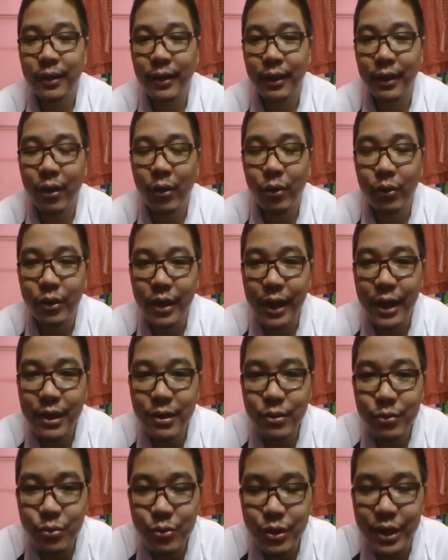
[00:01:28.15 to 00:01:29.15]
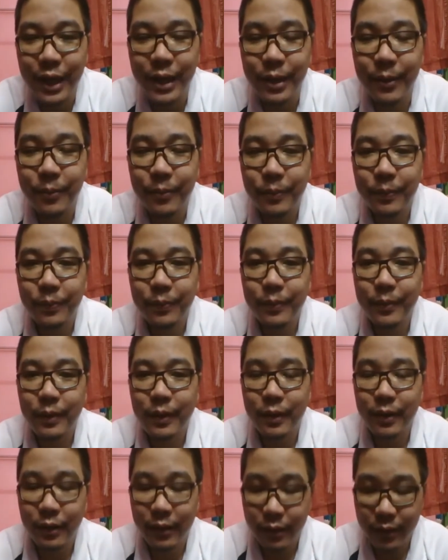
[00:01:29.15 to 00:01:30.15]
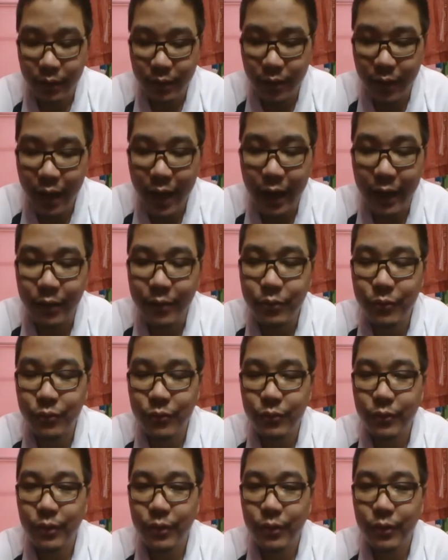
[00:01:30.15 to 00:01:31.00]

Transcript: now day to day life,